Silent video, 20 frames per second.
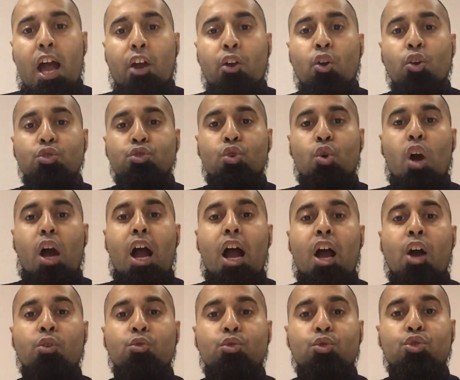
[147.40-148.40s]
and also
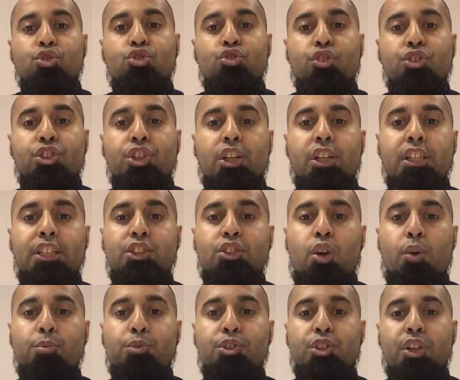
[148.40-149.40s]
how to structure a lease
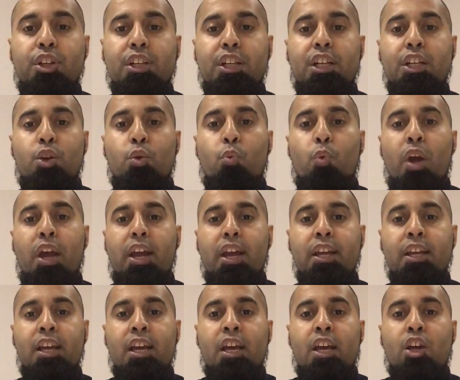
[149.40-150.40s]
option in a
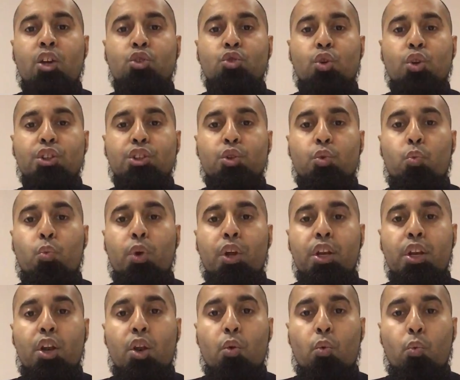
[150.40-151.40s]
way so it's a
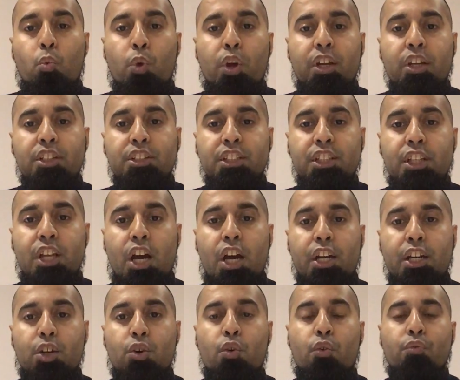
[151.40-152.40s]
win-win
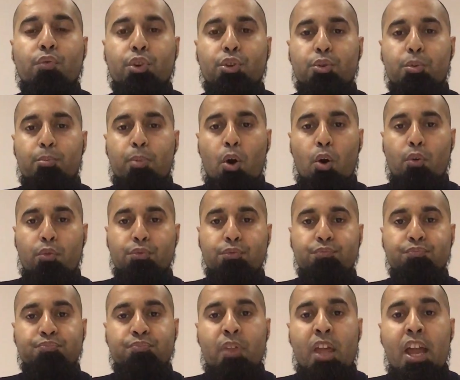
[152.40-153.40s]
scenario for you both
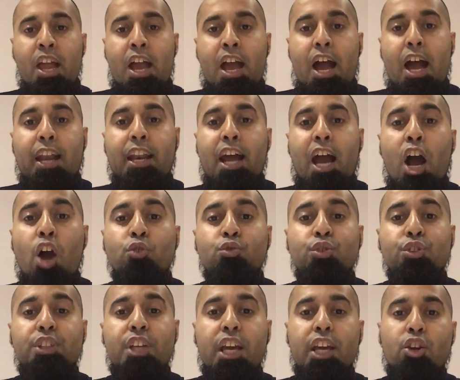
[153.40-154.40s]
and how
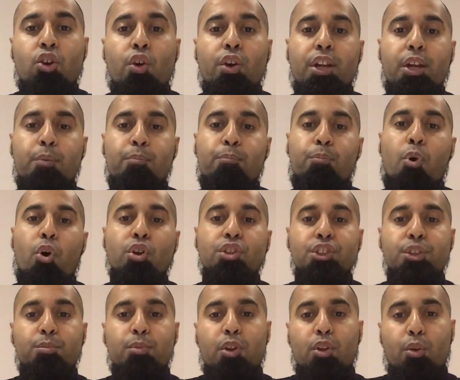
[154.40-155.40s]
to take on
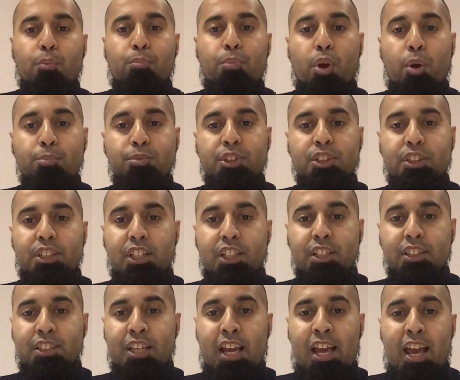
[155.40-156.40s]
impossible property
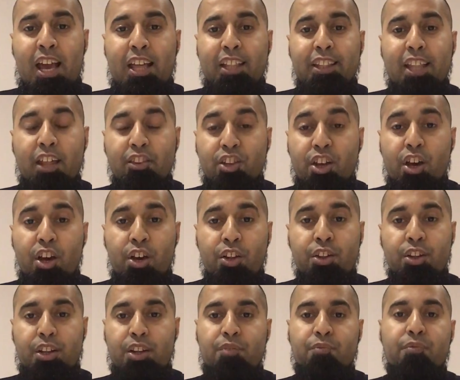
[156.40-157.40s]
deals that the
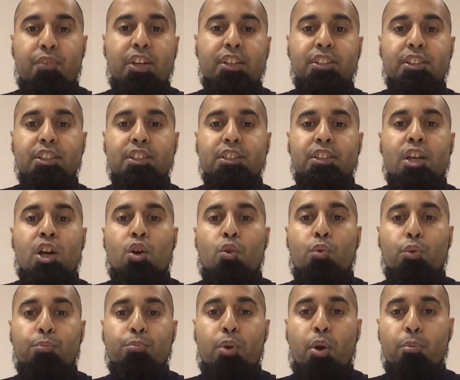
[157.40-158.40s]
other investors
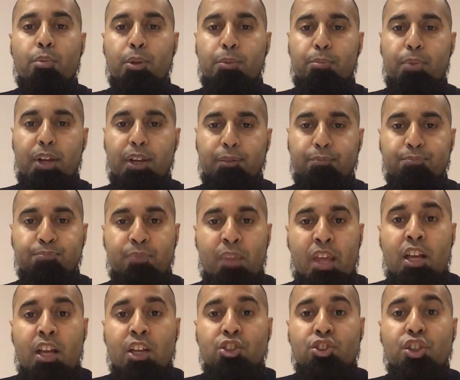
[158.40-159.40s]
would probably bid.
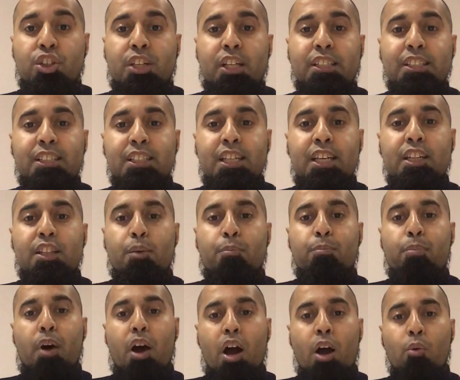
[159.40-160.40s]
So you can see the
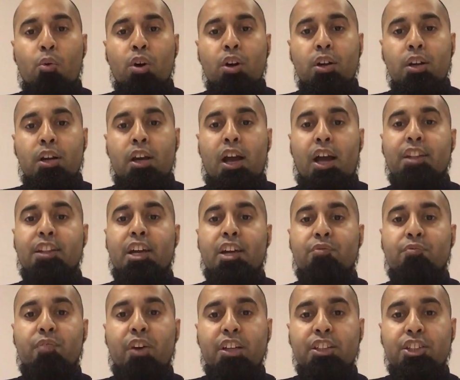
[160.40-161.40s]
power and the
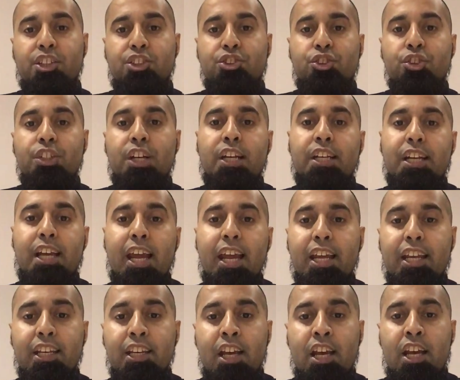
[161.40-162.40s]
advantage you can
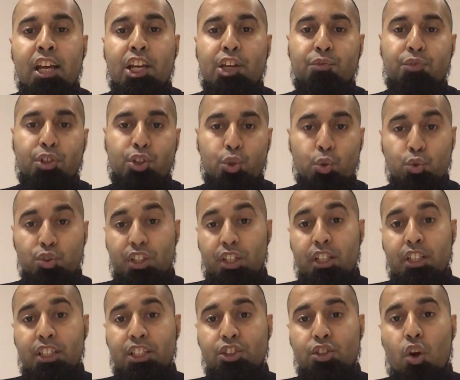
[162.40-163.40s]
gain if you use
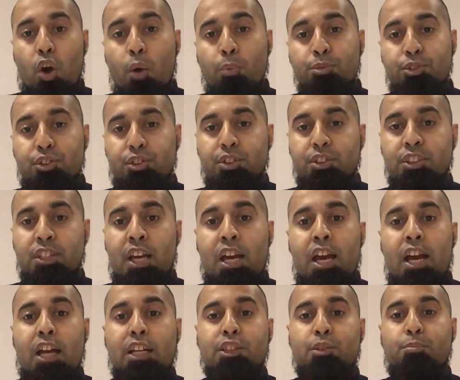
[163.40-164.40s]
lease options
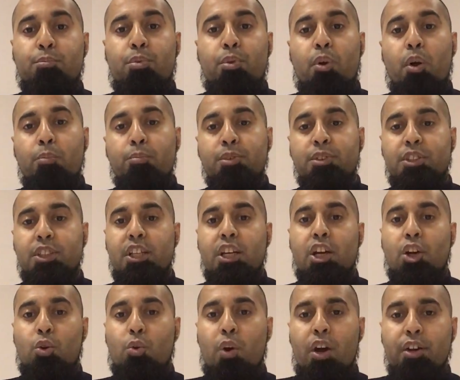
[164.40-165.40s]
as a property
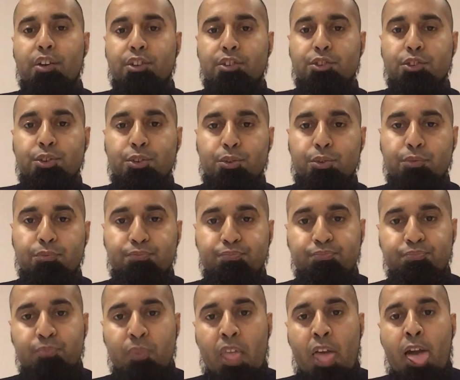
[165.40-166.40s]
acquiring tool.
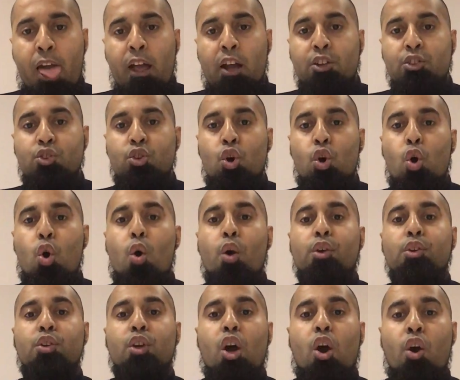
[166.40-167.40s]

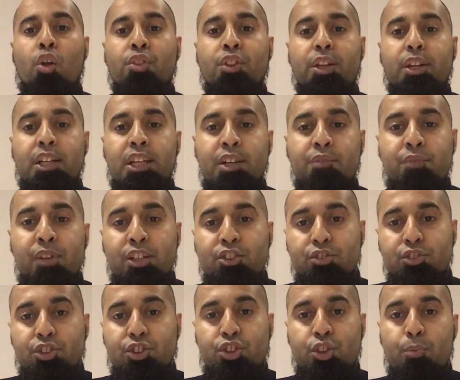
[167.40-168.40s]
So on the evening,
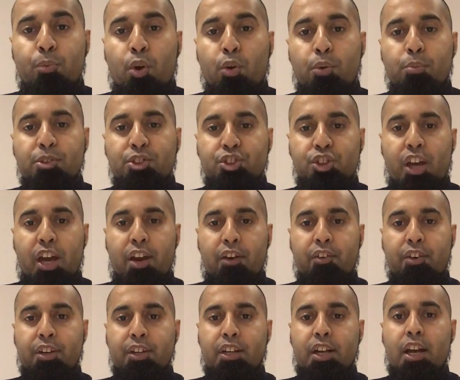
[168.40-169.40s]
Shimon will be
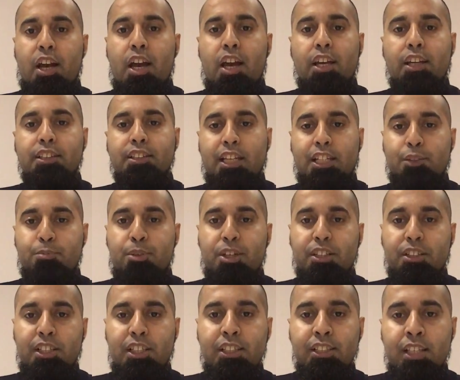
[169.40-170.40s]
sharing uh, his
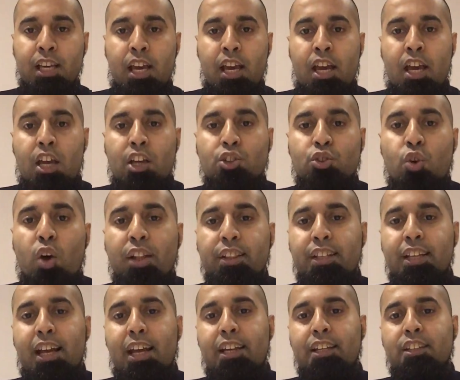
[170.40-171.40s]
expertise. So at
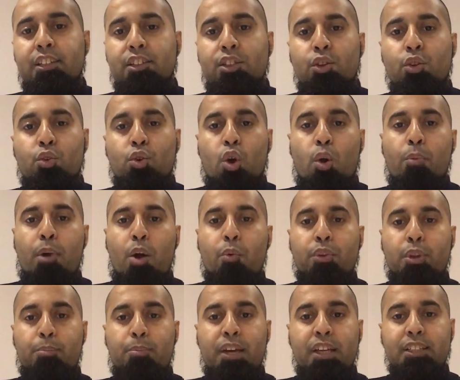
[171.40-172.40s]
the end, you'll come out
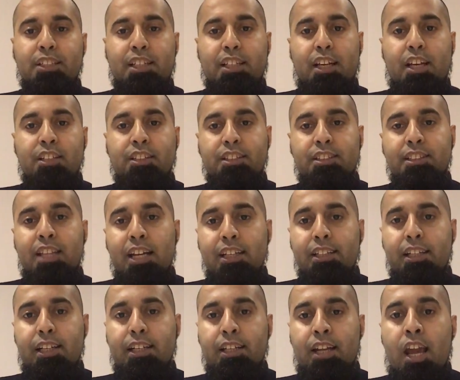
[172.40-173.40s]
with a basic
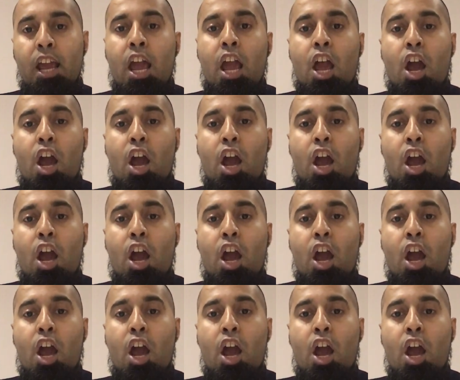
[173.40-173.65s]
understanding